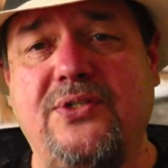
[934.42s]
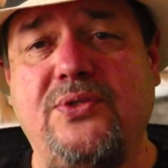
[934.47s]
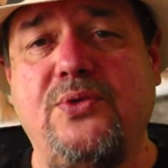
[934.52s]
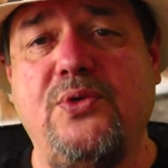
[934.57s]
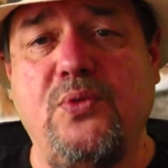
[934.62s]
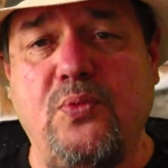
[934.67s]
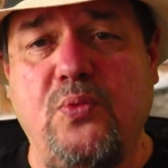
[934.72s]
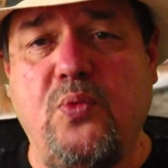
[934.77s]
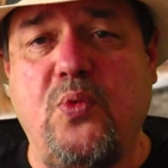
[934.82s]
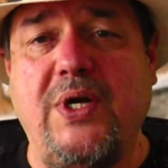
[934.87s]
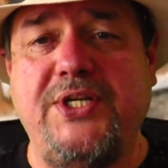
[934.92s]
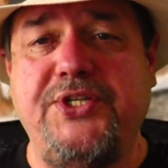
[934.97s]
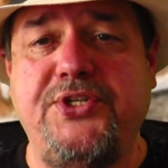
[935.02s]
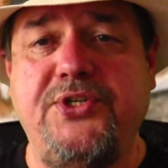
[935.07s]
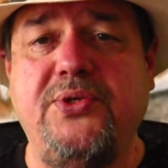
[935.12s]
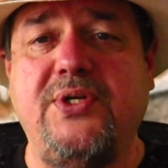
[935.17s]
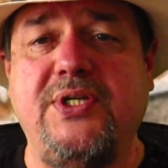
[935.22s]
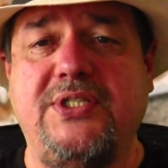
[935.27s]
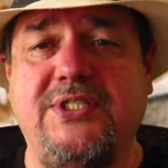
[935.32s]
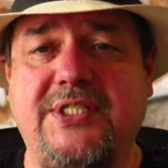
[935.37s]
to do with what
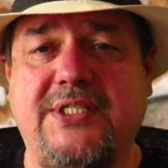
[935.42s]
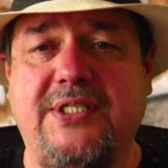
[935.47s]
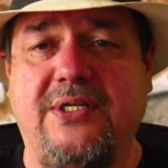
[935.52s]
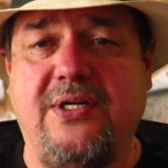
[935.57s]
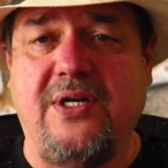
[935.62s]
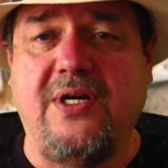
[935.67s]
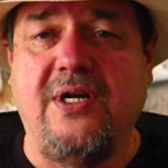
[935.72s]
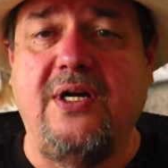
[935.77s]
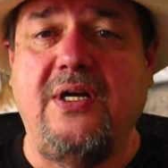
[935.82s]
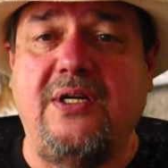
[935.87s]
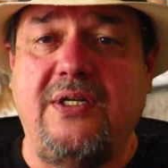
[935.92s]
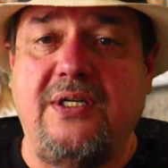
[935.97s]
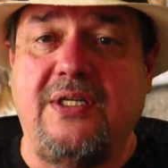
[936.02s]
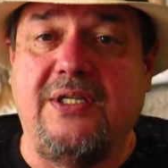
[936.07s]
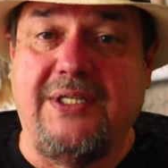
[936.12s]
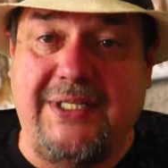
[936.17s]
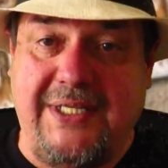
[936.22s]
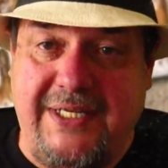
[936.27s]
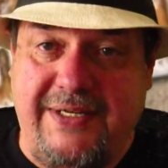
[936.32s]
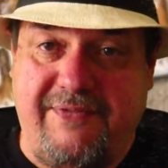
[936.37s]
you consider
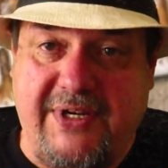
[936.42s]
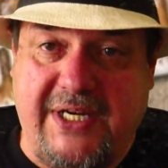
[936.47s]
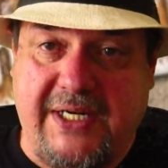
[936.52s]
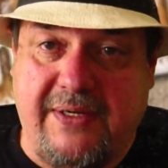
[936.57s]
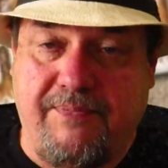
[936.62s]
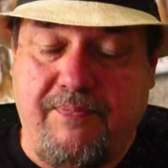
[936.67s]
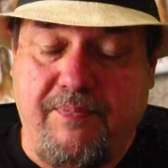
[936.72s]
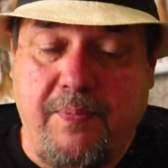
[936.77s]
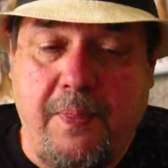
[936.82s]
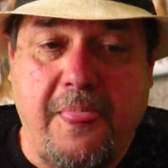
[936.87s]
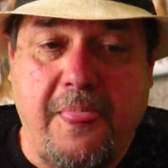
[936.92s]
living.